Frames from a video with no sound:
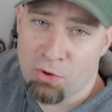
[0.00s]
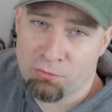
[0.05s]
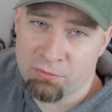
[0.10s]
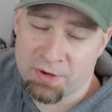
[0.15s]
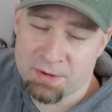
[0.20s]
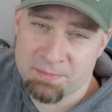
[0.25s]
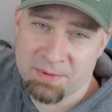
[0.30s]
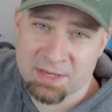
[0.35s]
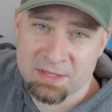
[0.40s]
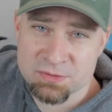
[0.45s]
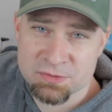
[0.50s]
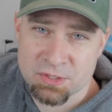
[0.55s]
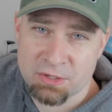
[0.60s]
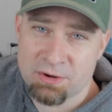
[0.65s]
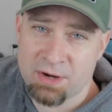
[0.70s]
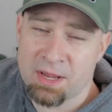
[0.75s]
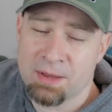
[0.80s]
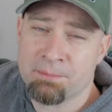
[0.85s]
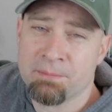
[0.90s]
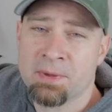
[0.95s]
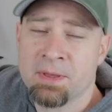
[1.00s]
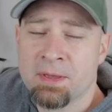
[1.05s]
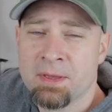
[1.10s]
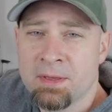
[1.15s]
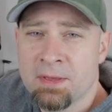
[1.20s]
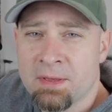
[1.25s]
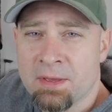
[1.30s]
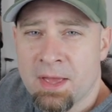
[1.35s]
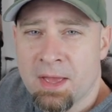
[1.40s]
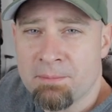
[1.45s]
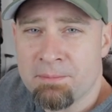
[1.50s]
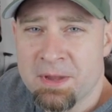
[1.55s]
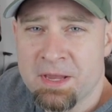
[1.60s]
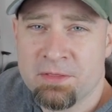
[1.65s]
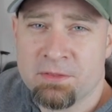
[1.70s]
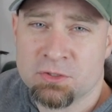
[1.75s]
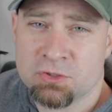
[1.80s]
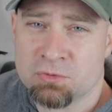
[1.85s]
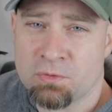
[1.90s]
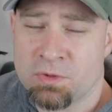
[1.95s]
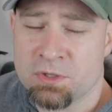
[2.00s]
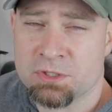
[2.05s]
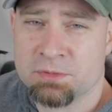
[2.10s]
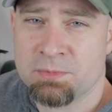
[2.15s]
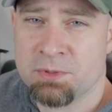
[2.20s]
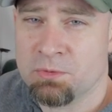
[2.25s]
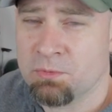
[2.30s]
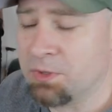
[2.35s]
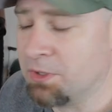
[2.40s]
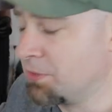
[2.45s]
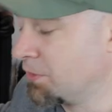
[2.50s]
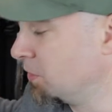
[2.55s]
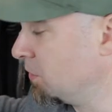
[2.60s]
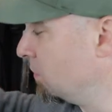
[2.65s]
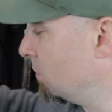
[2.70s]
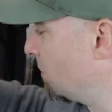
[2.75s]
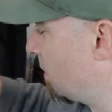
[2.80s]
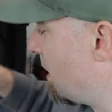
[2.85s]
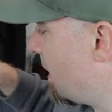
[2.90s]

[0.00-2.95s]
over at my Instagram and may the Schwartz be with you